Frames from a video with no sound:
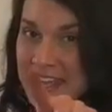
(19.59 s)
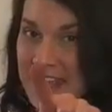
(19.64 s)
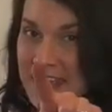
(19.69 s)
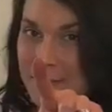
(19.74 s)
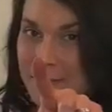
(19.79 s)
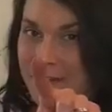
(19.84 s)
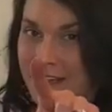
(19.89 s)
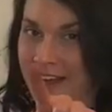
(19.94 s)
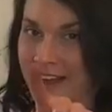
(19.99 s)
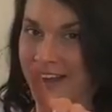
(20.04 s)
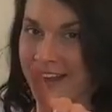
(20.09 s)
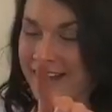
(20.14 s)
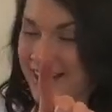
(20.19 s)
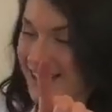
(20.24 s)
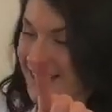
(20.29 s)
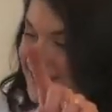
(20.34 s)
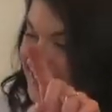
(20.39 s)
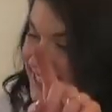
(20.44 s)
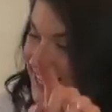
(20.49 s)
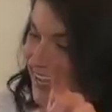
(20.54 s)
camera.
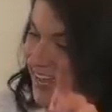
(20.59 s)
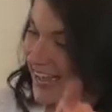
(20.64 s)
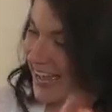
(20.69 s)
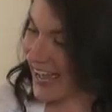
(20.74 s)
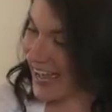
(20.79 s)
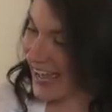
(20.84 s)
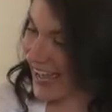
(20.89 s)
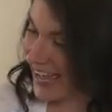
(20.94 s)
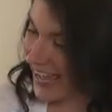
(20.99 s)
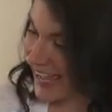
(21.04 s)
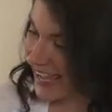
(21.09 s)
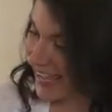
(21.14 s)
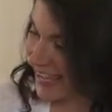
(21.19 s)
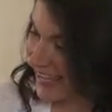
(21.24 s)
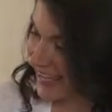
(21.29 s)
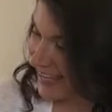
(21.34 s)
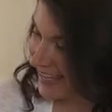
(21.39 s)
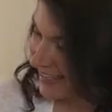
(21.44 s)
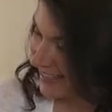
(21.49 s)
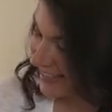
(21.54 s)
Say hi.
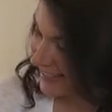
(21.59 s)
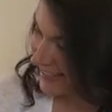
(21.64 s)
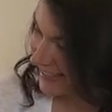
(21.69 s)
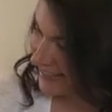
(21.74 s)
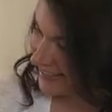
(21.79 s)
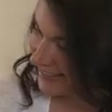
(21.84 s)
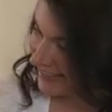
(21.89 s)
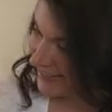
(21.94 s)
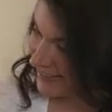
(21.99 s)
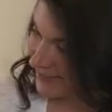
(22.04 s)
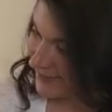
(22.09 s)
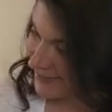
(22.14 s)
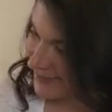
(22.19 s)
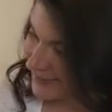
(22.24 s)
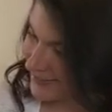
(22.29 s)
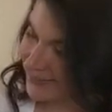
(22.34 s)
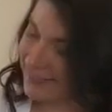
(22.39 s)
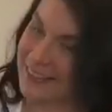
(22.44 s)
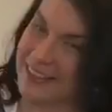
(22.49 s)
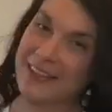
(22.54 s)

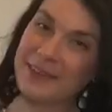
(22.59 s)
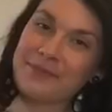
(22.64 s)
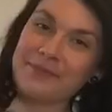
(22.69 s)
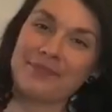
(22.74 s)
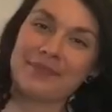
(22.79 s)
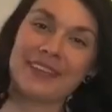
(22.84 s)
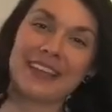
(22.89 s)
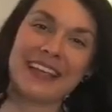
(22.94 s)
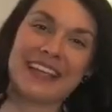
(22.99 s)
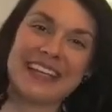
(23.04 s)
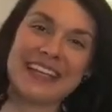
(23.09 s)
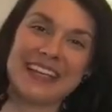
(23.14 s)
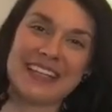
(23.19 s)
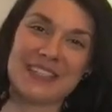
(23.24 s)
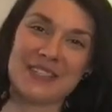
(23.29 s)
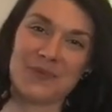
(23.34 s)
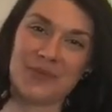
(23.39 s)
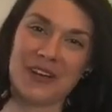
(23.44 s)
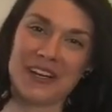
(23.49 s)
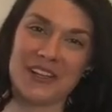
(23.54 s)
Huh, he
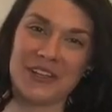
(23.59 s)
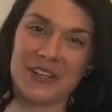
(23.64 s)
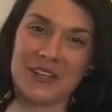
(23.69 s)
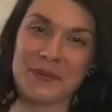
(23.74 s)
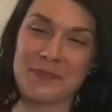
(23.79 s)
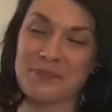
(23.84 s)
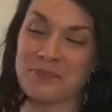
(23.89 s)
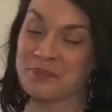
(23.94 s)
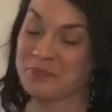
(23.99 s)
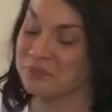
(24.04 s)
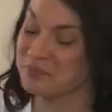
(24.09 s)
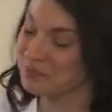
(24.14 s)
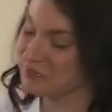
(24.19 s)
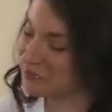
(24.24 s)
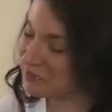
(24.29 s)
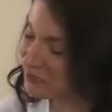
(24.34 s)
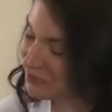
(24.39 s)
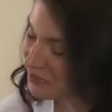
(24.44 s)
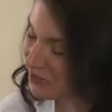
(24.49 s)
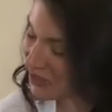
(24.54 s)
doesn't like
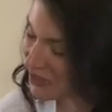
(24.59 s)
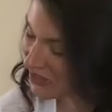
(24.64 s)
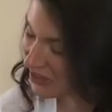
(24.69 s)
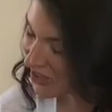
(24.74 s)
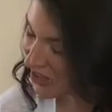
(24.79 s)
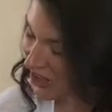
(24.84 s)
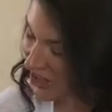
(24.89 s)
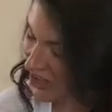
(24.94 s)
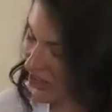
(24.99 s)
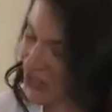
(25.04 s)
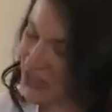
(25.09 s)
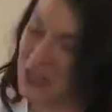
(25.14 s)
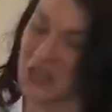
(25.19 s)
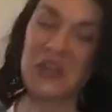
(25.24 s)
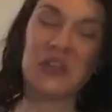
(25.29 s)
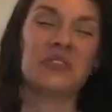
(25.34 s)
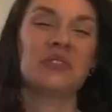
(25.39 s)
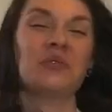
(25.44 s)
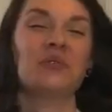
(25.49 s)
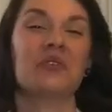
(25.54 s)
it.
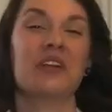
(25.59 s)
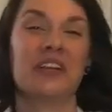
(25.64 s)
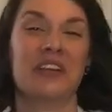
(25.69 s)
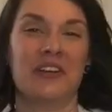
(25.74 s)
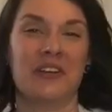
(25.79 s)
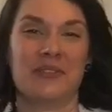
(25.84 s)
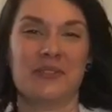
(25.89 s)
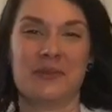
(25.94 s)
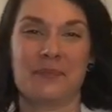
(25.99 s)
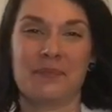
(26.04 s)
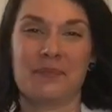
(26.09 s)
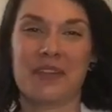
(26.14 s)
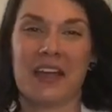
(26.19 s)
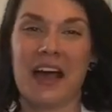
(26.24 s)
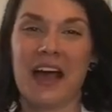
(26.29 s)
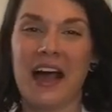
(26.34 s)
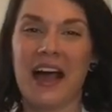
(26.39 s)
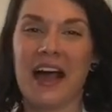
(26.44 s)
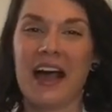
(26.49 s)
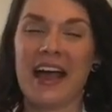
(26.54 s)
So readers,
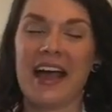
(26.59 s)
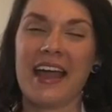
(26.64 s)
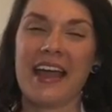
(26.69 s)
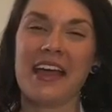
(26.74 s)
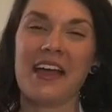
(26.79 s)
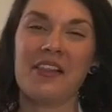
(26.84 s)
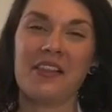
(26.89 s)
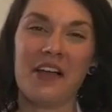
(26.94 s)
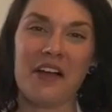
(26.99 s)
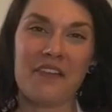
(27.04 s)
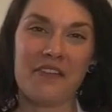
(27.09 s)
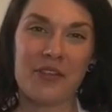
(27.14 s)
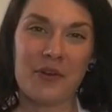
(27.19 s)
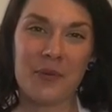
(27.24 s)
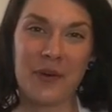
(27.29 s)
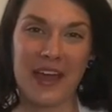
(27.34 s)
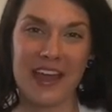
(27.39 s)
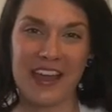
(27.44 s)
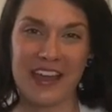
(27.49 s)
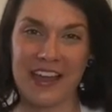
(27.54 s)
I love the
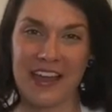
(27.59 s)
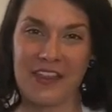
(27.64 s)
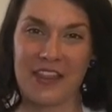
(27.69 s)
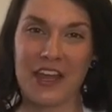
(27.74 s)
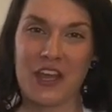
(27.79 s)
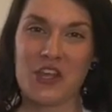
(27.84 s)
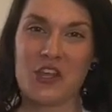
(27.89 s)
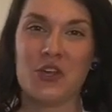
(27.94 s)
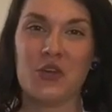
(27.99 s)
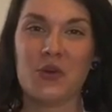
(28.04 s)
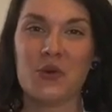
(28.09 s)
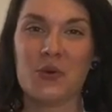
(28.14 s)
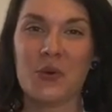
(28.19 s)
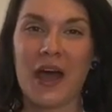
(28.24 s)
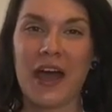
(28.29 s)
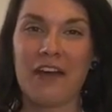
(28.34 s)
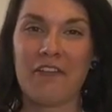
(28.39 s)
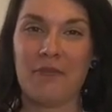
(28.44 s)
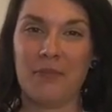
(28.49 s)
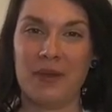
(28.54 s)
way that you
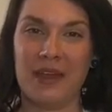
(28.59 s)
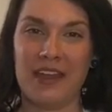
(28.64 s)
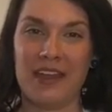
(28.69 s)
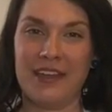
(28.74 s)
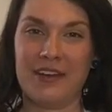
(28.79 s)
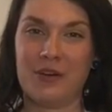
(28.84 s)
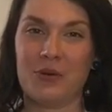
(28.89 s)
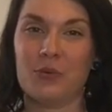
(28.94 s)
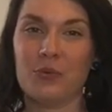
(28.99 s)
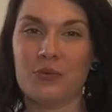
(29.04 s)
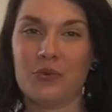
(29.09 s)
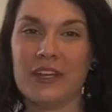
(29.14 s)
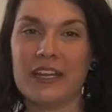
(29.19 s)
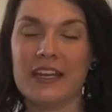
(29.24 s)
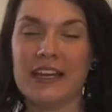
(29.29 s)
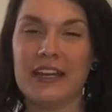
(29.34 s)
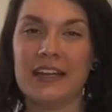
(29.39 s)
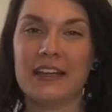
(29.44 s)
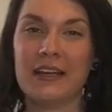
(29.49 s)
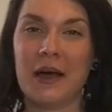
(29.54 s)
have been
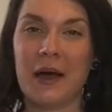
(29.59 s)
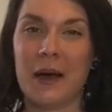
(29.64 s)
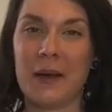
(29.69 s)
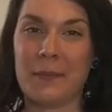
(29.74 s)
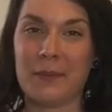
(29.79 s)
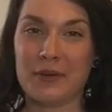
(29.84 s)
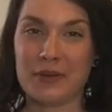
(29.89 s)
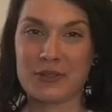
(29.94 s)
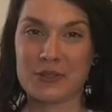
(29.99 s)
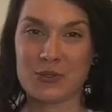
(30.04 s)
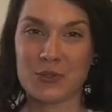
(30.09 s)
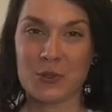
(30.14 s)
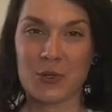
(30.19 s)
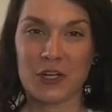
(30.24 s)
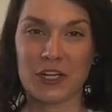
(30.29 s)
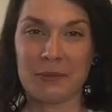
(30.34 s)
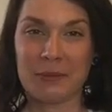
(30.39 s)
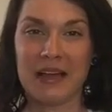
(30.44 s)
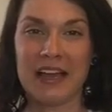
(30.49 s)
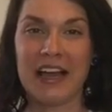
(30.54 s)
reading up a
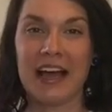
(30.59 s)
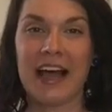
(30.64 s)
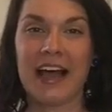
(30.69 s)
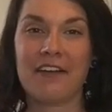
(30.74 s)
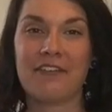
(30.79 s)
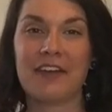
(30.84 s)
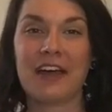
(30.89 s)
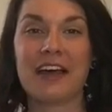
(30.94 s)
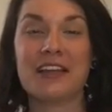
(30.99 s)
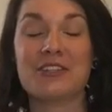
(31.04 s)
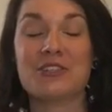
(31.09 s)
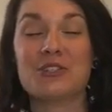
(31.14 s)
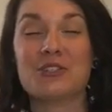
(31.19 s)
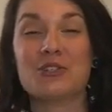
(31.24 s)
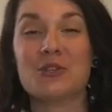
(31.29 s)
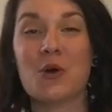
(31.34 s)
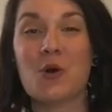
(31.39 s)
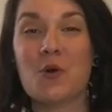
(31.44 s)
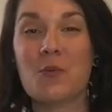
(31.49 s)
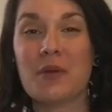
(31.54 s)
storm. I've gotten
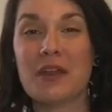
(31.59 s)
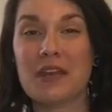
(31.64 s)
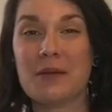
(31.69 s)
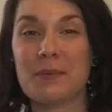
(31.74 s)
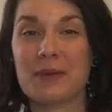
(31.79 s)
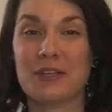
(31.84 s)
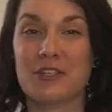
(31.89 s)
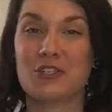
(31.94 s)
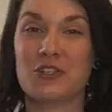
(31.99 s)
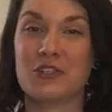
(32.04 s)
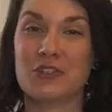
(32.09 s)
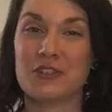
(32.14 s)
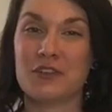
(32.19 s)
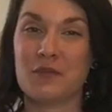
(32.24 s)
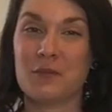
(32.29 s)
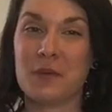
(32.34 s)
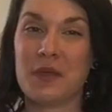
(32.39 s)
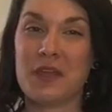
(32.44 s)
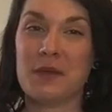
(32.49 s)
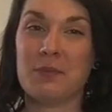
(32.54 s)
so many pictures
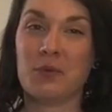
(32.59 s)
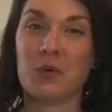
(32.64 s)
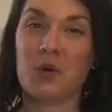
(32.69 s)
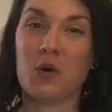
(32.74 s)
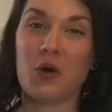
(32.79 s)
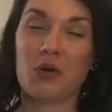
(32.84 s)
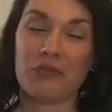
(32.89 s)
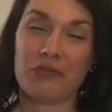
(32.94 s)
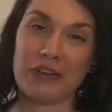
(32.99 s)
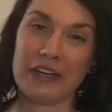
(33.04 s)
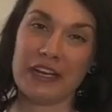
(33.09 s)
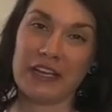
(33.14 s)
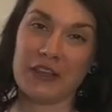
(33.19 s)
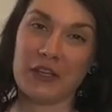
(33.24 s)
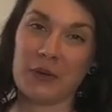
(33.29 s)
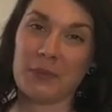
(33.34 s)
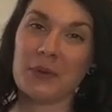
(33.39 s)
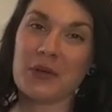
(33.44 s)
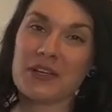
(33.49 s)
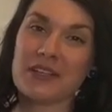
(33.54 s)
of people reading
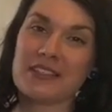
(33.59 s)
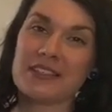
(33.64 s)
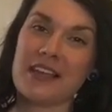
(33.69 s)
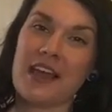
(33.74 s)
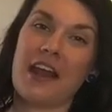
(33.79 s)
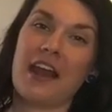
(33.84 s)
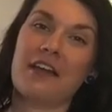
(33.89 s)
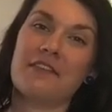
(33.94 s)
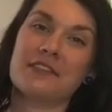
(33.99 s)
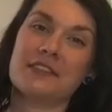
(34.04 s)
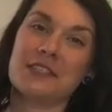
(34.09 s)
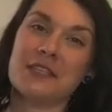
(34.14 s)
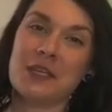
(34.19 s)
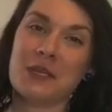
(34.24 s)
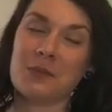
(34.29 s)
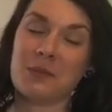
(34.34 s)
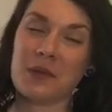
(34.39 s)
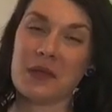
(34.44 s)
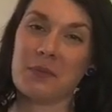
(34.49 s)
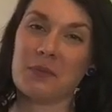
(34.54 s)
their books, and I've
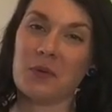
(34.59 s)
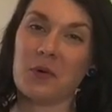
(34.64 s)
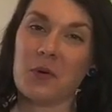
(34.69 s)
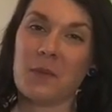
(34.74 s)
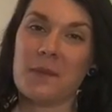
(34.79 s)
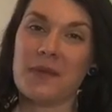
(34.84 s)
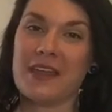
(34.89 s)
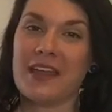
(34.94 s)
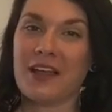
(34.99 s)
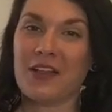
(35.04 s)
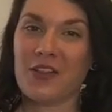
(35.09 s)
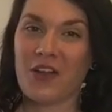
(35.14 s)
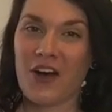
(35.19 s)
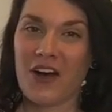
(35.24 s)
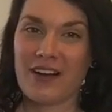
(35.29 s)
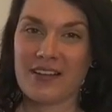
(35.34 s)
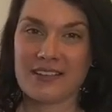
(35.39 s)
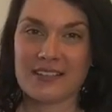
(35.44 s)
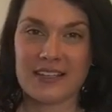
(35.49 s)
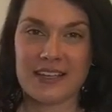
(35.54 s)
seen people being
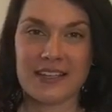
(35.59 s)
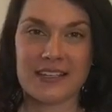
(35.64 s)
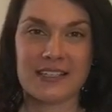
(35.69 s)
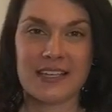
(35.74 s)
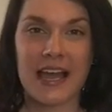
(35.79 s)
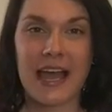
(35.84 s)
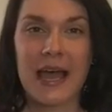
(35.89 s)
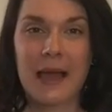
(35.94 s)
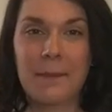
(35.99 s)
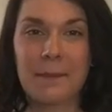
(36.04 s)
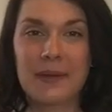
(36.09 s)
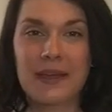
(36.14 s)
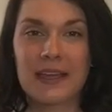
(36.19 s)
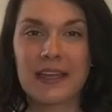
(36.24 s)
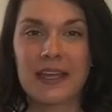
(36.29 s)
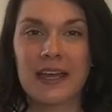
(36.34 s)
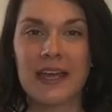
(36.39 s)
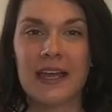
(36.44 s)
logged into Epic.